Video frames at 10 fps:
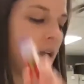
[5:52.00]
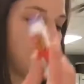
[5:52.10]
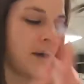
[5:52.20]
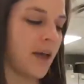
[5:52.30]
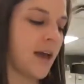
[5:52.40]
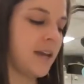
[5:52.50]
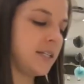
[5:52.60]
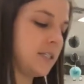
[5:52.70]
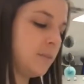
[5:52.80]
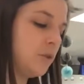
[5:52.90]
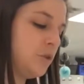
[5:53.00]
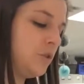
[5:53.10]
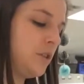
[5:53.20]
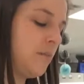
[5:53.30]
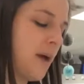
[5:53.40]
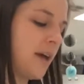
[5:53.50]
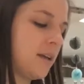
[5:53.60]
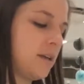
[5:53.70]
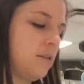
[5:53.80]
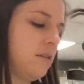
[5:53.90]
by adding some glue to the back
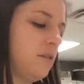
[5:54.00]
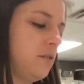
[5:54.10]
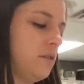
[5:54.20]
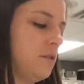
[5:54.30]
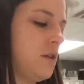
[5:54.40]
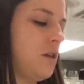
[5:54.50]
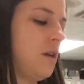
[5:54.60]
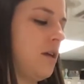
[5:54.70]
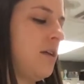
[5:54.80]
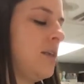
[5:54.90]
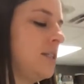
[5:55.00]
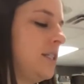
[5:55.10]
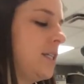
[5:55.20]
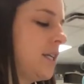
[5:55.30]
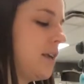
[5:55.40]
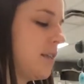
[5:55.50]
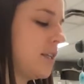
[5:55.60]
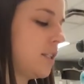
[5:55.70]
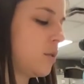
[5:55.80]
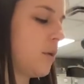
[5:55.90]
and then sticking
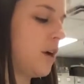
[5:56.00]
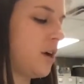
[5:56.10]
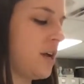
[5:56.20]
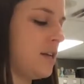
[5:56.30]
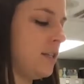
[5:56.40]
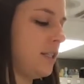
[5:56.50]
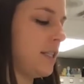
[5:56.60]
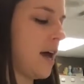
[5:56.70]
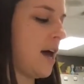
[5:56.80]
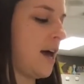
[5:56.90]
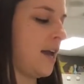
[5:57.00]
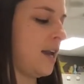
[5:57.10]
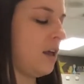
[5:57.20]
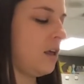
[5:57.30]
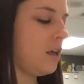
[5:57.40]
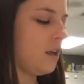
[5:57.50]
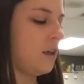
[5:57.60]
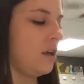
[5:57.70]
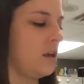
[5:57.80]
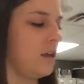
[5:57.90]
that square inside
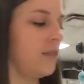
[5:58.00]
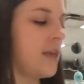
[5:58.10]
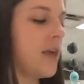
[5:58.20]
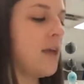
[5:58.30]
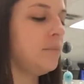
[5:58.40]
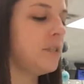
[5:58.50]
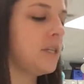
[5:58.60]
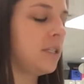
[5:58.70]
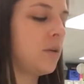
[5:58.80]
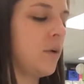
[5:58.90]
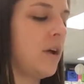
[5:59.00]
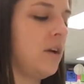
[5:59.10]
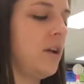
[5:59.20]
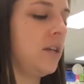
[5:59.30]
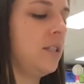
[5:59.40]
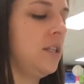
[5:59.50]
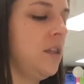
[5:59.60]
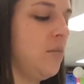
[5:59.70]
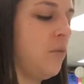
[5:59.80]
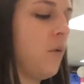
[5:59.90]
the empty square next to
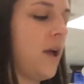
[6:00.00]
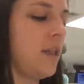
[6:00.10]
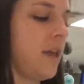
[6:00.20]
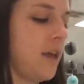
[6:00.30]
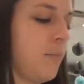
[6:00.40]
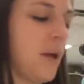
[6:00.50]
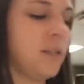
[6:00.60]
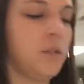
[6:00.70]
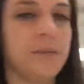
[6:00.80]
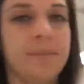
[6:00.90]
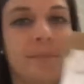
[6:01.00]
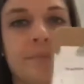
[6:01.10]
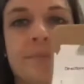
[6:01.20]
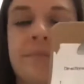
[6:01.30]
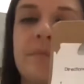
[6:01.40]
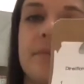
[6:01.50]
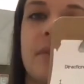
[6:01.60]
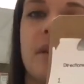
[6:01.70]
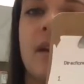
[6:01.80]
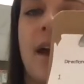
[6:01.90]
the boy, like a puzzle.
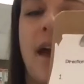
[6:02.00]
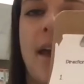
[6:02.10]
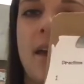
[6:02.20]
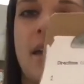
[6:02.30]
Okay,